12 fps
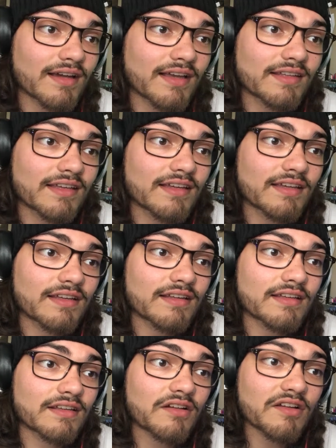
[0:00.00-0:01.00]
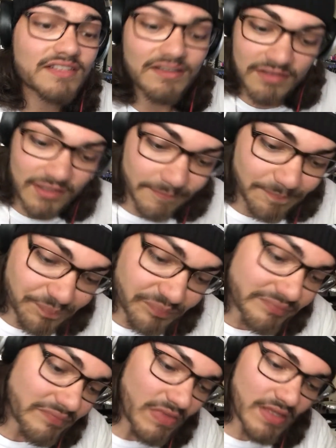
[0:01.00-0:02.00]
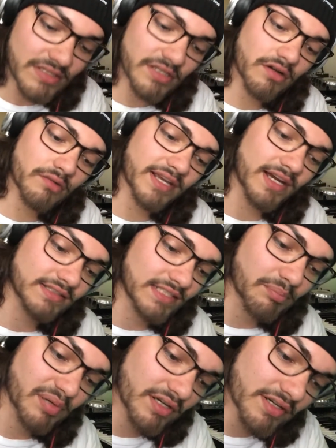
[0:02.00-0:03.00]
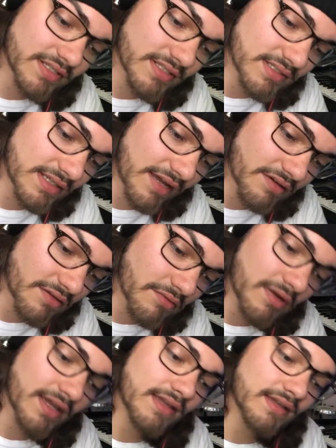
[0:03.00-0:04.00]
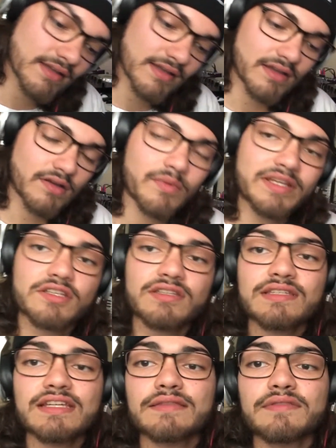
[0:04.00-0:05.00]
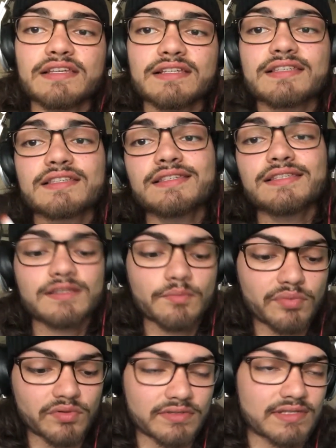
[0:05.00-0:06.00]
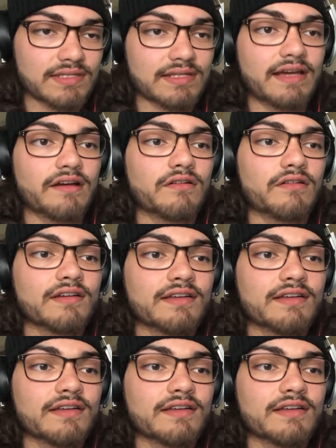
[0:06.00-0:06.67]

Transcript: And then it'll all sound good. So we got the perks out of the way. We just need the cymbals now.